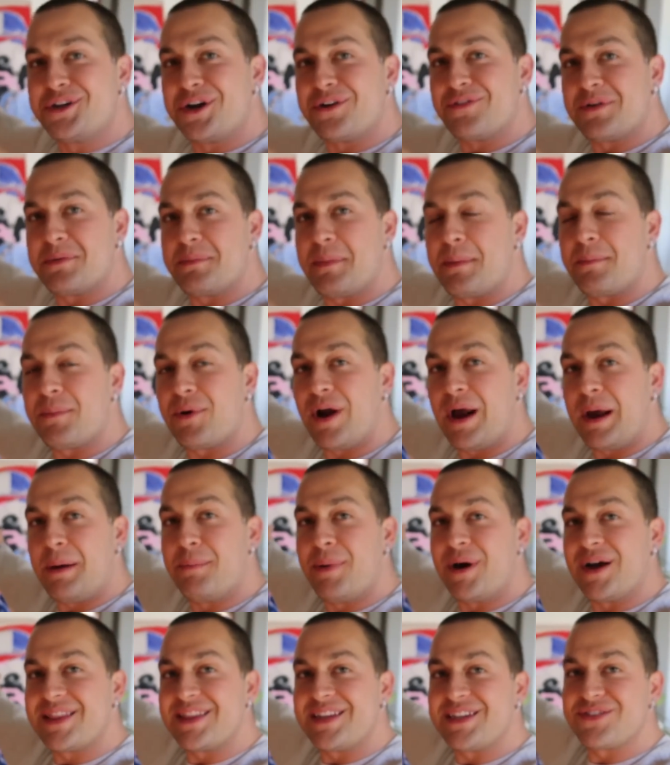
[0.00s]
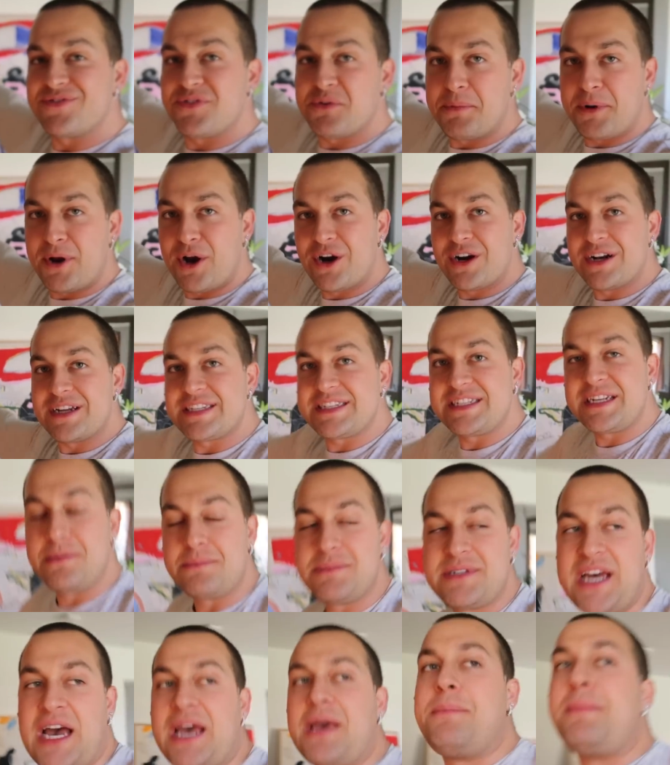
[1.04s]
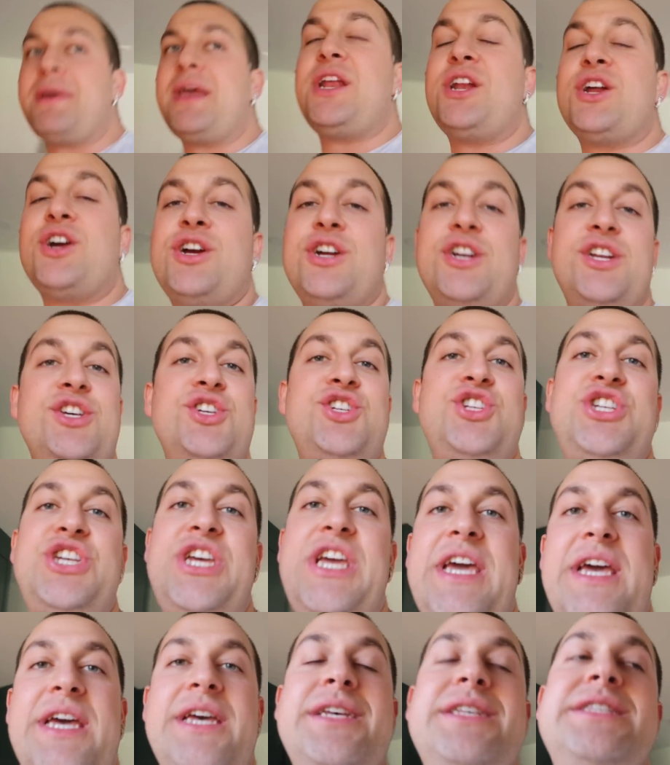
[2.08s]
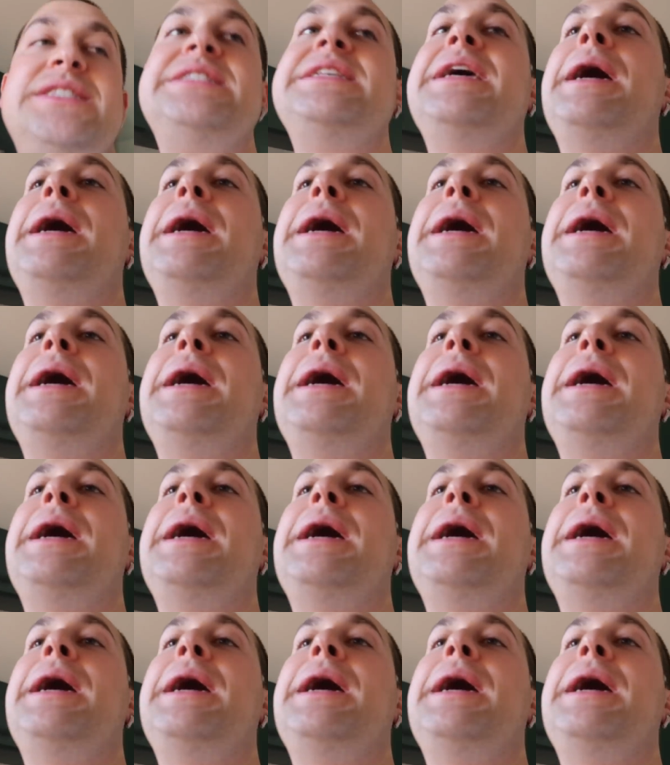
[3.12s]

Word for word: don't remember, I bought this from an artist named Ty Maynard. She is